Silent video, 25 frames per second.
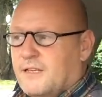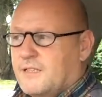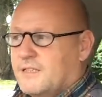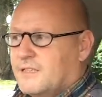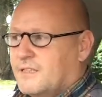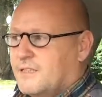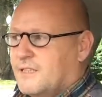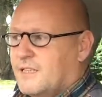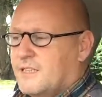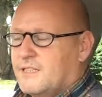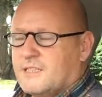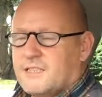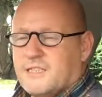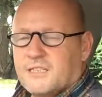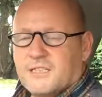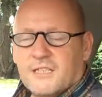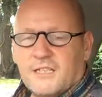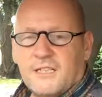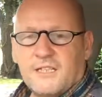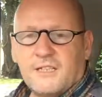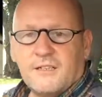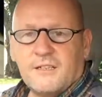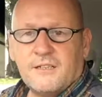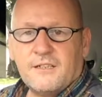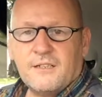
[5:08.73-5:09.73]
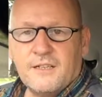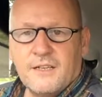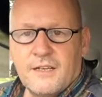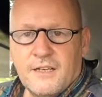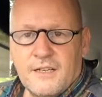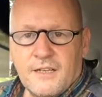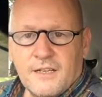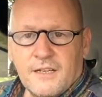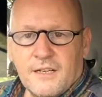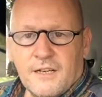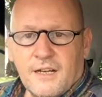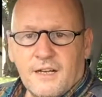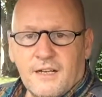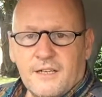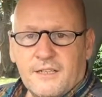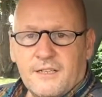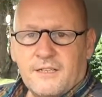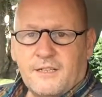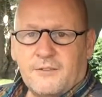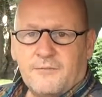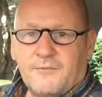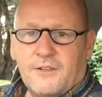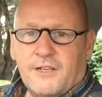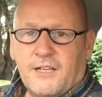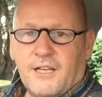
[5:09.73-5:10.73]
So that's just a little a
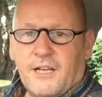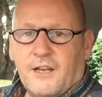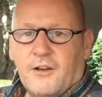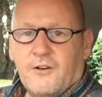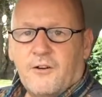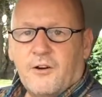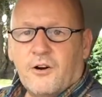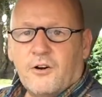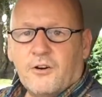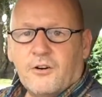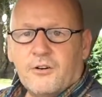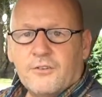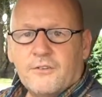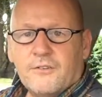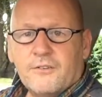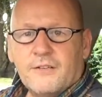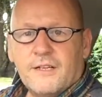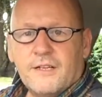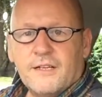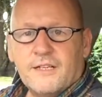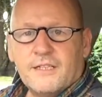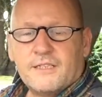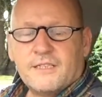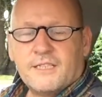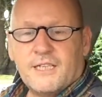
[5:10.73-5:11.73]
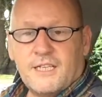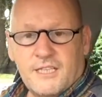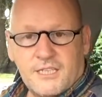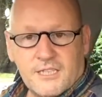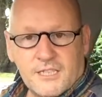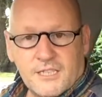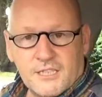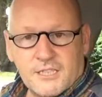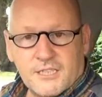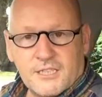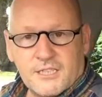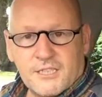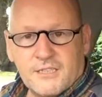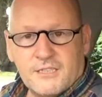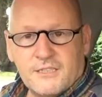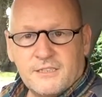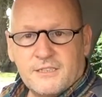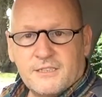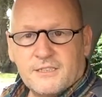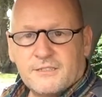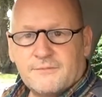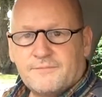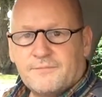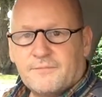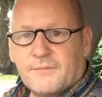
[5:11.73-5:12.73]
little video on uh,
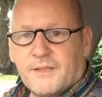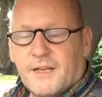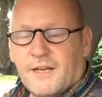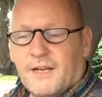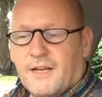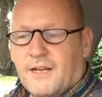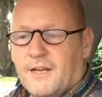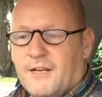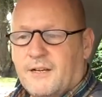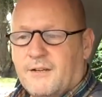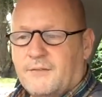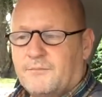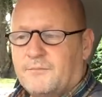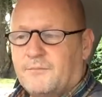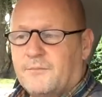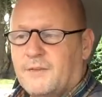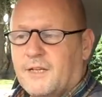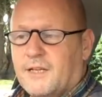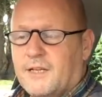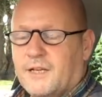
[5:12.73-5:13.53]
T-junctions, um,